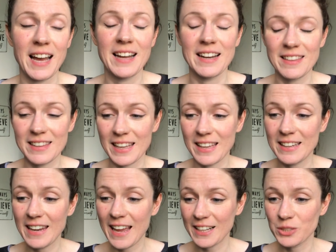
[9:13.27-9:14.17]
And I
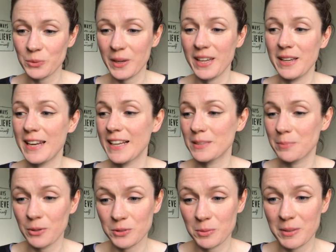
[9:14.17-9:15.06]
think next week, next
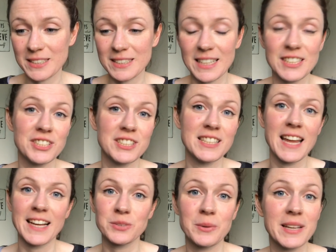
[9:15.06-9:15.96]
post presentation,
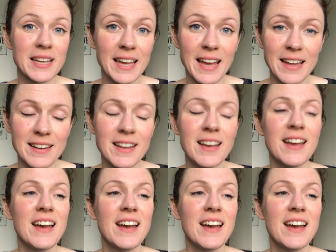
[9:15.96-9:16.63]
next week again,